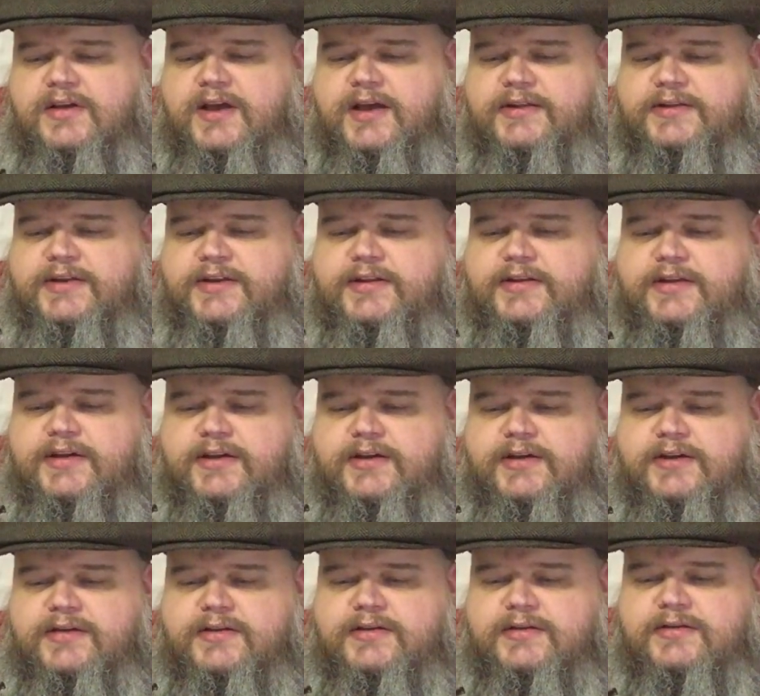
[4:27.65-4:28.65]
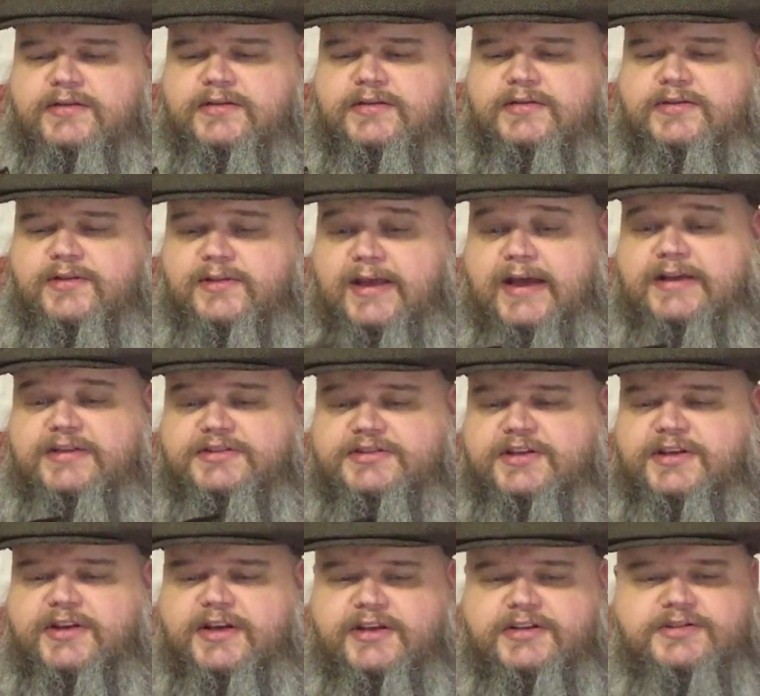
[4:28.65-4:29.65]
I did, the last
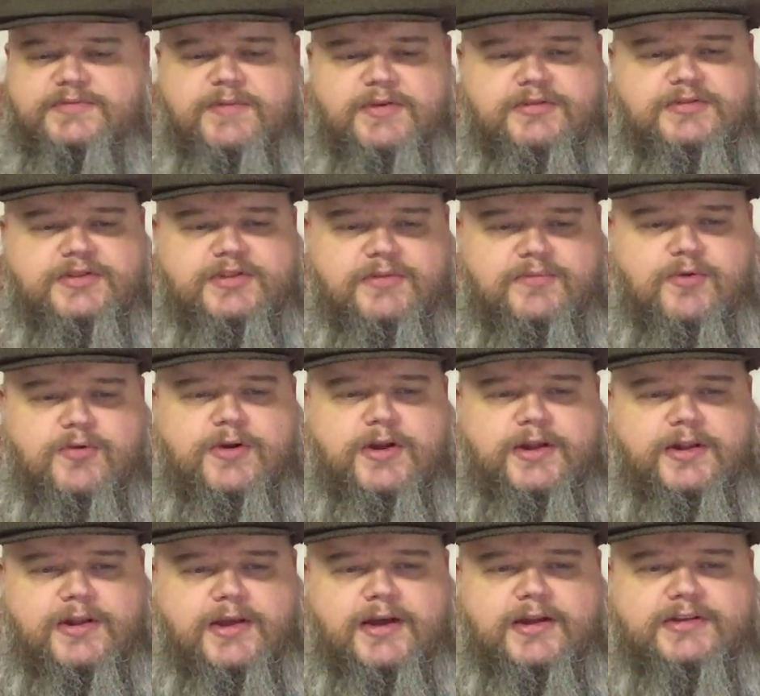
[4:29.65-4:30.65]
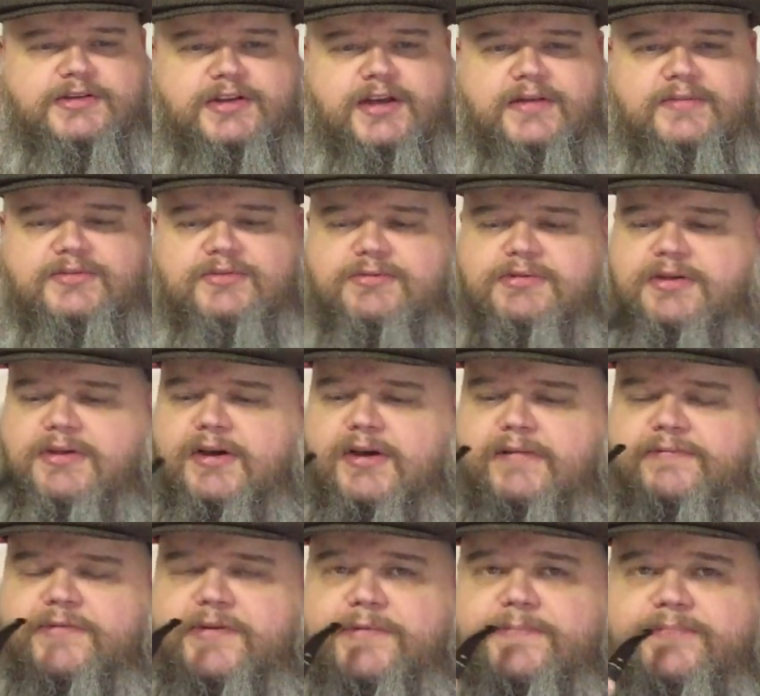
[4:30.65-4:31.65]
10 I smoked in the morning a lot of times with
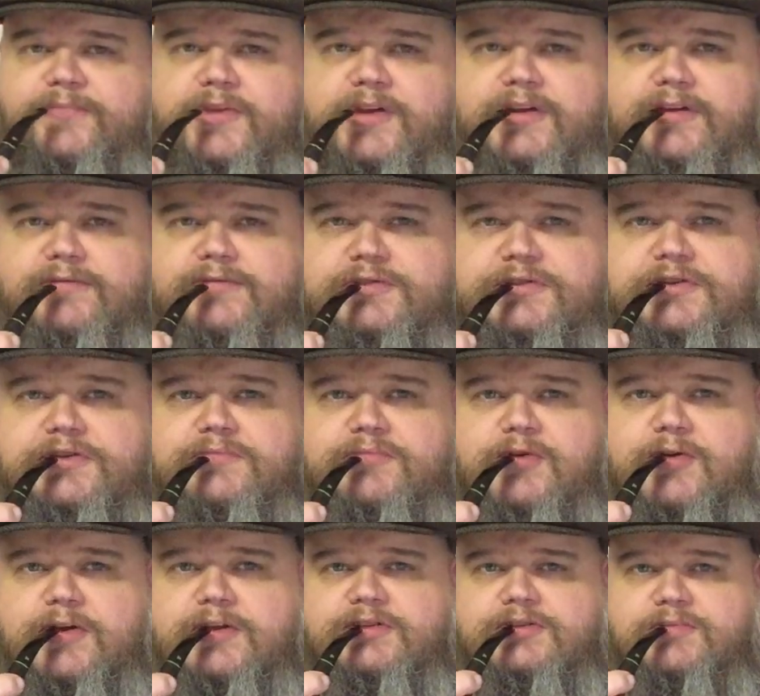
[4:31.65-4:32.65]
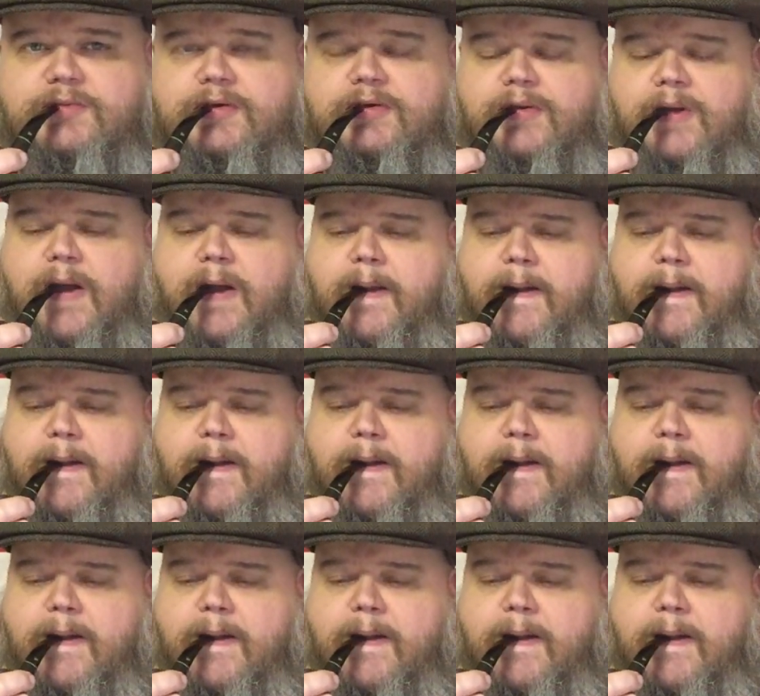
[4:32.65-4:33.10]
coffee, and it was a good morning smoke.